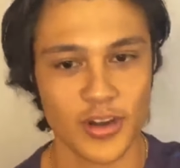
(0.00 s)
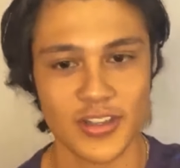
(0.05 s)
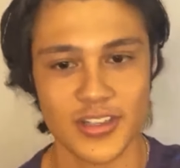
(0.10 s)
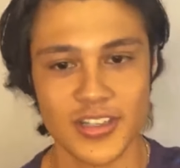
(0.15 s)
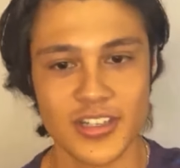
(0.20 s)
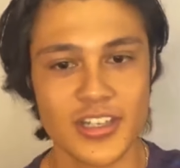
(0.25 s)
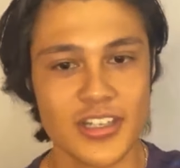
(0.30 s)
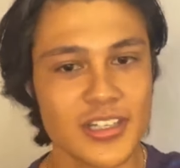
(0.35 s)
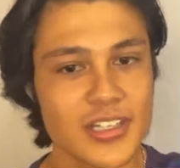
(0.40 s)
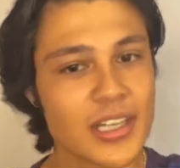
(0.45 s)

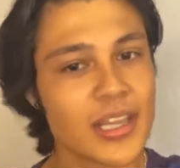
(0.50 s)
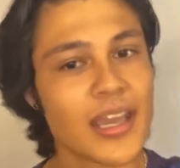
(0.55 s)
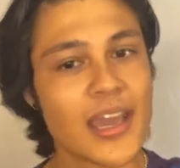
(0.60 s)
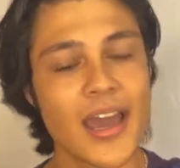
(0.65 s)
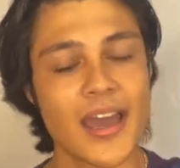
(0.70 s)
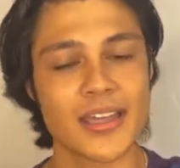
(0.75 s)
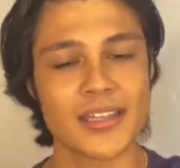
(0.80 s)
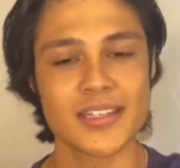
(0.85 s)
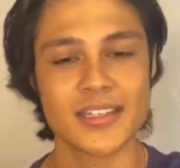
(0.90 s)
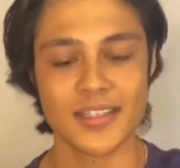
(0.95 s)
Just a
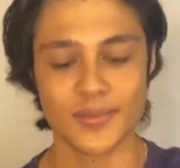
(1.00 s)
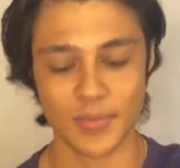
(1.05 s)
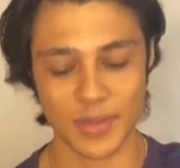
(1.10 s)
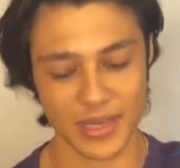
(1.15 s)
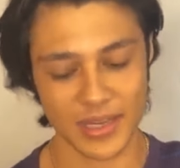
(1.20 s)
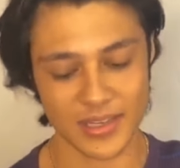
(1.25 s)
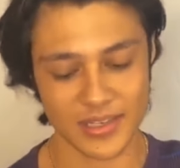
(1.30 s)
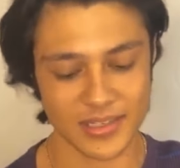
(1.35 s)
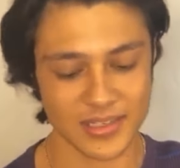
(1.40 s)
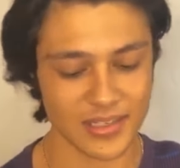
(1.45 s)
guess,
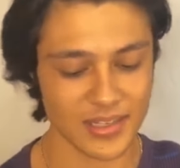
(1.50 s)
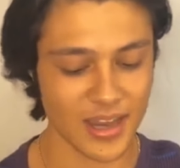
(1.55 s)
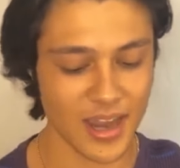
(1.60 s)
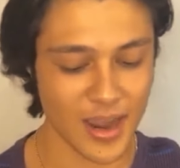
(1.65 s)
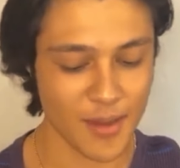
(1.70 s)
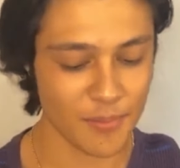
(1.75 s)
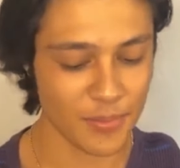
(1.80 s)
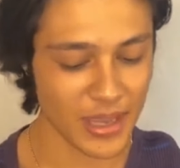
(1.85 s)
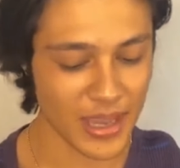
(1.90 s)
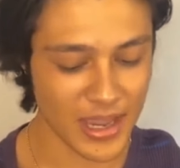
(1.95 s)
because I'm
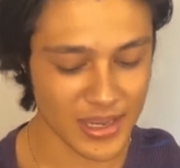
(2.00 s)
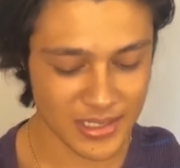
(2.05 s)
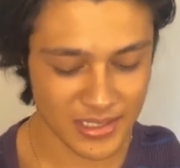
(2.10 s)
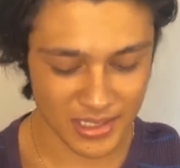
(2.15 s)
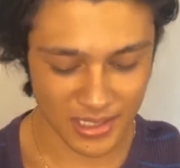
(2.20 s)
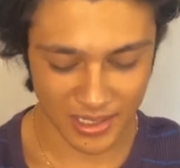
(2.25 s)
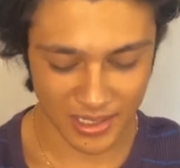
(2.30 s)
guessing...